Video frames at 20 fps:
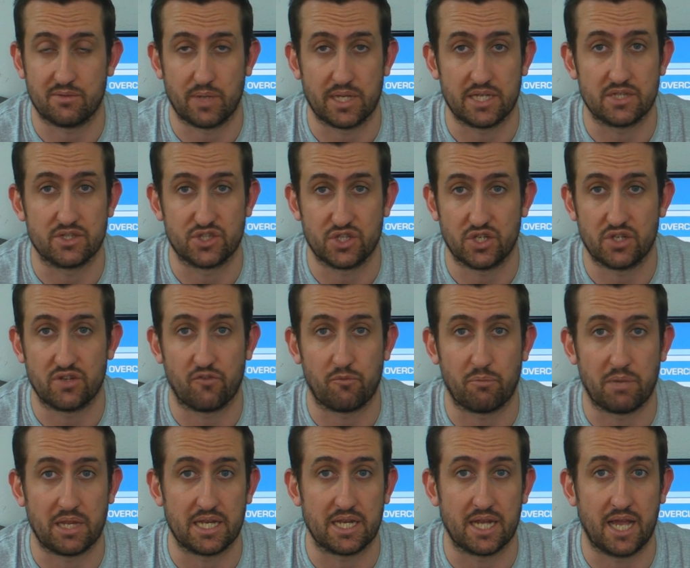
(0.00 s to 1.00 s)
2Win should have
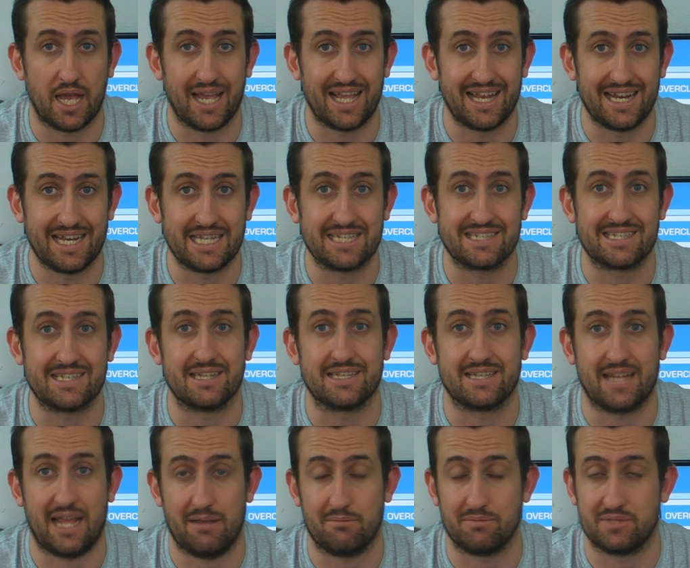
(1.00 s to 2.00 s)
been at least
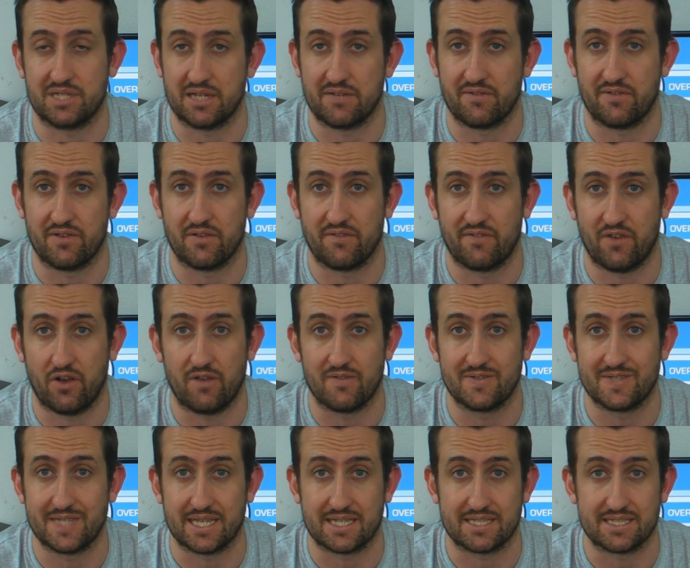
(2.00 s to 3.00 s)
adapted for the
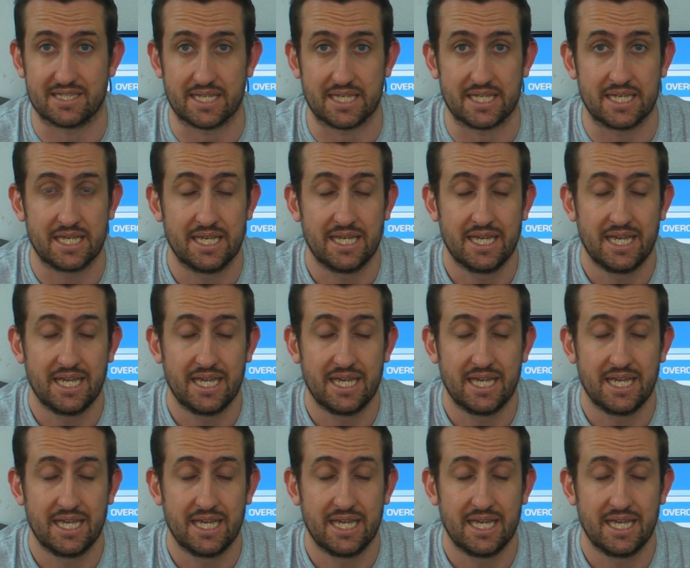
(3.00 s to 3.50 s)
560